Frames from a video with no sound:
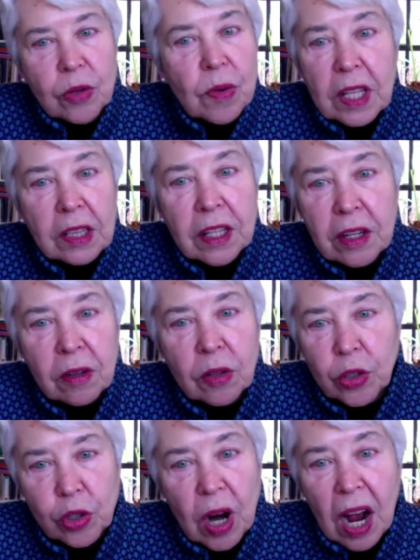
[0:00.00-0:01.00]
doing
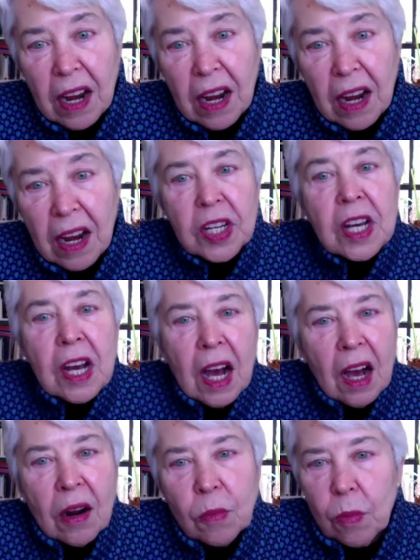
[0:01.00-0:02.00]
clinical trials
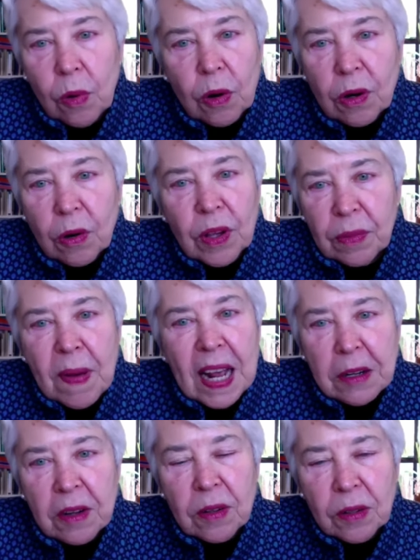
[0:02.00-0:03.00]
um, work with
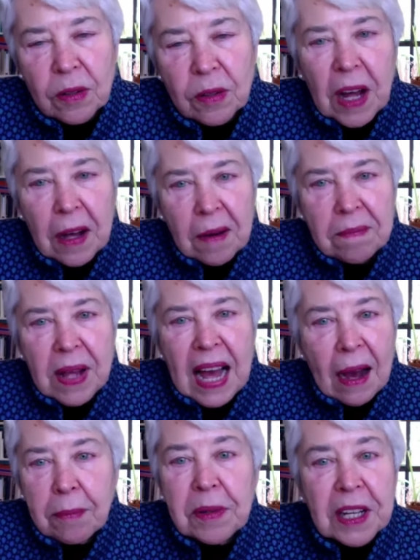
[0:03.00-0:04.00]
medical um,
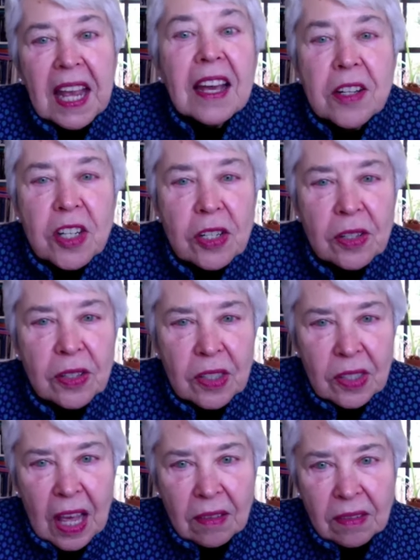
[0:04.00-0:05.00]

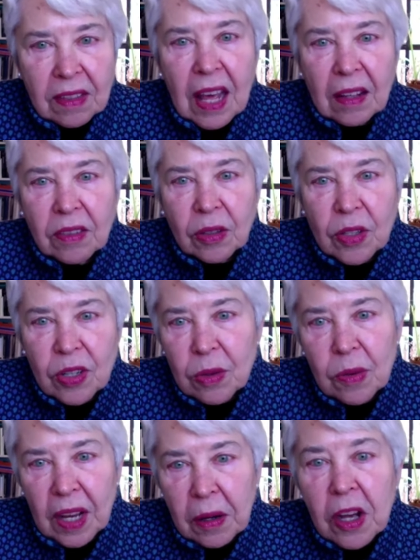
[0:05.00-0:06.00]
applications that, that they're
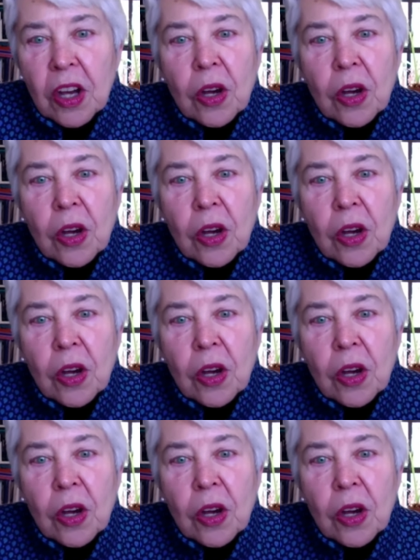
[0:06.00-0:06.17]
doing.